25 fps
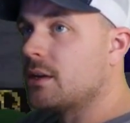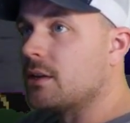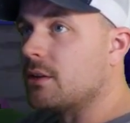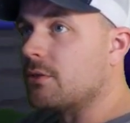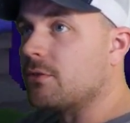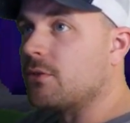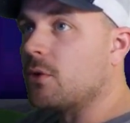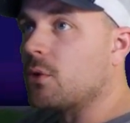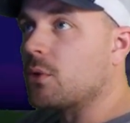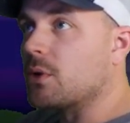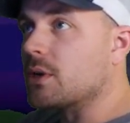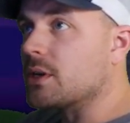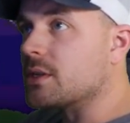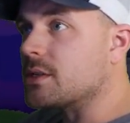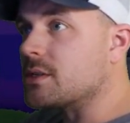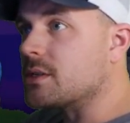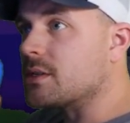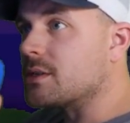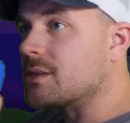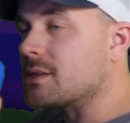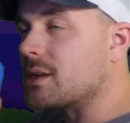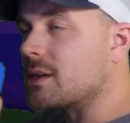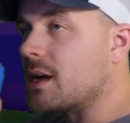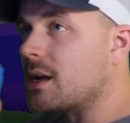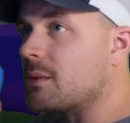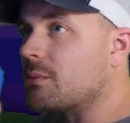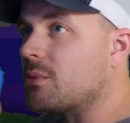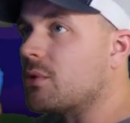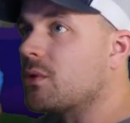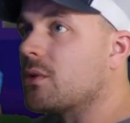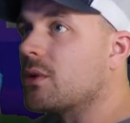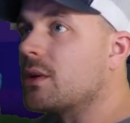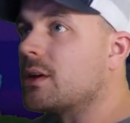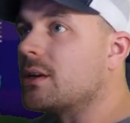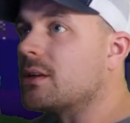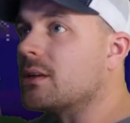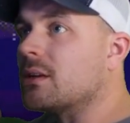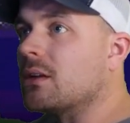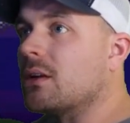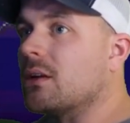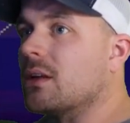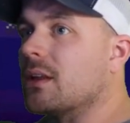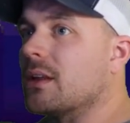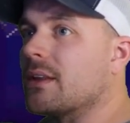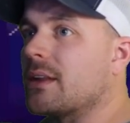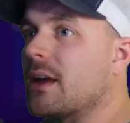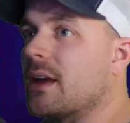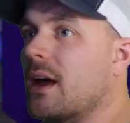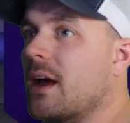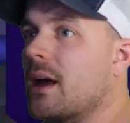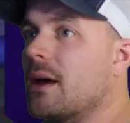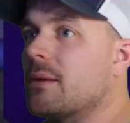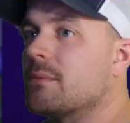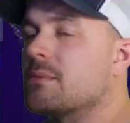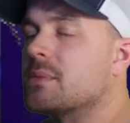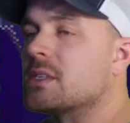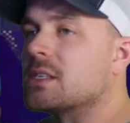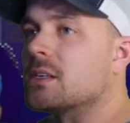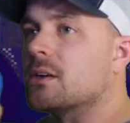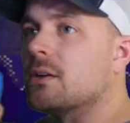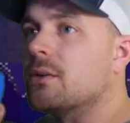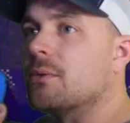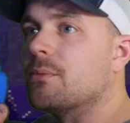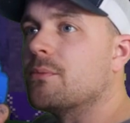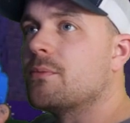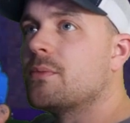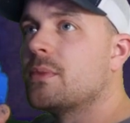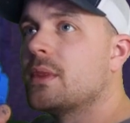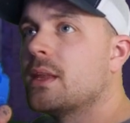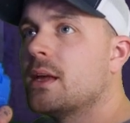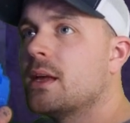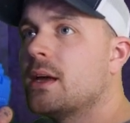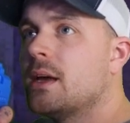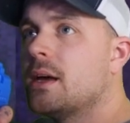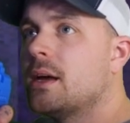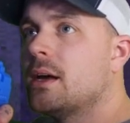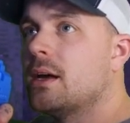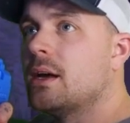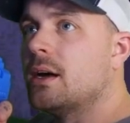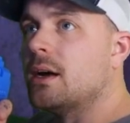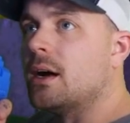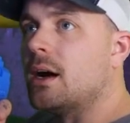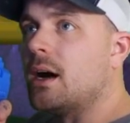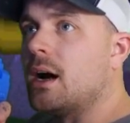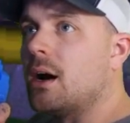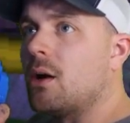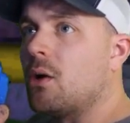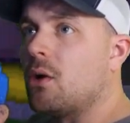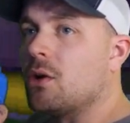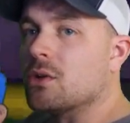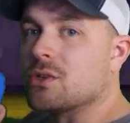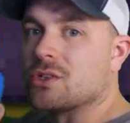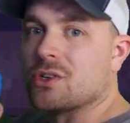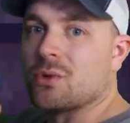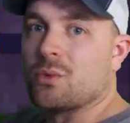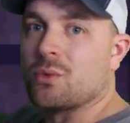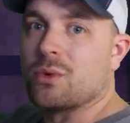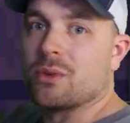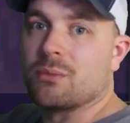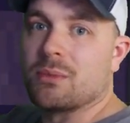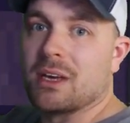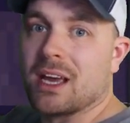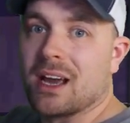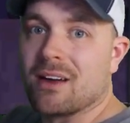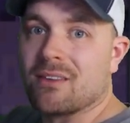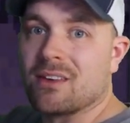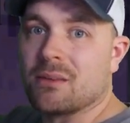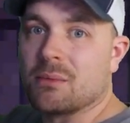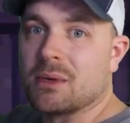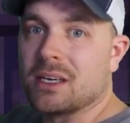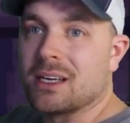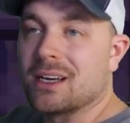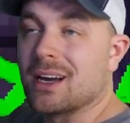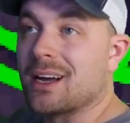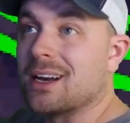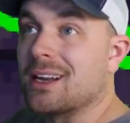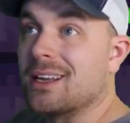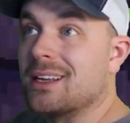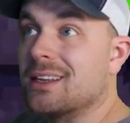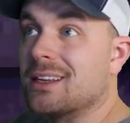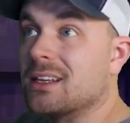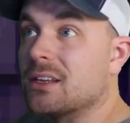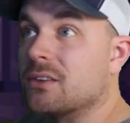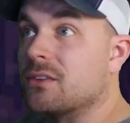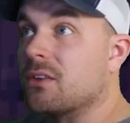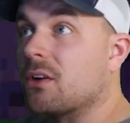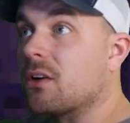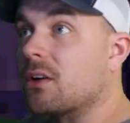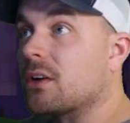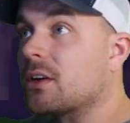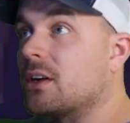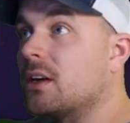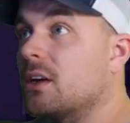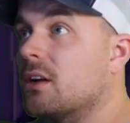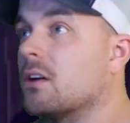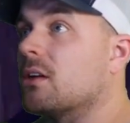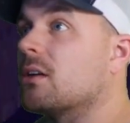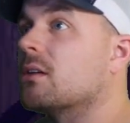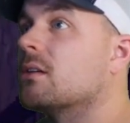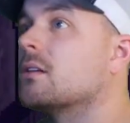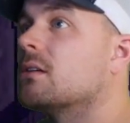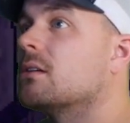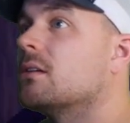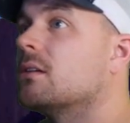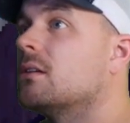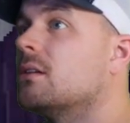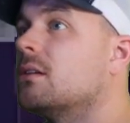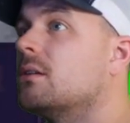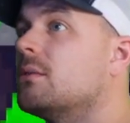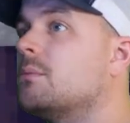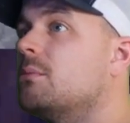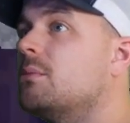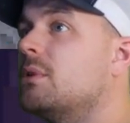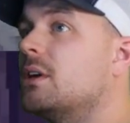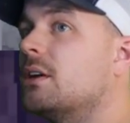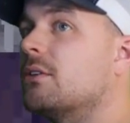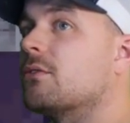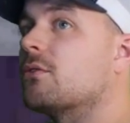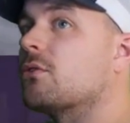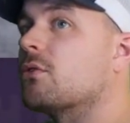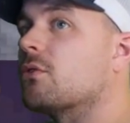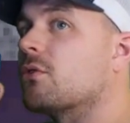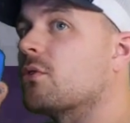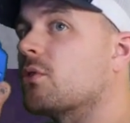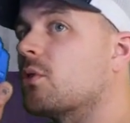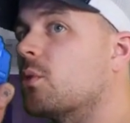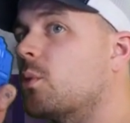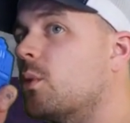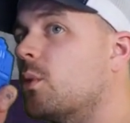the focus is on point and all of that. So also with me having to be kind of in the dark here, being further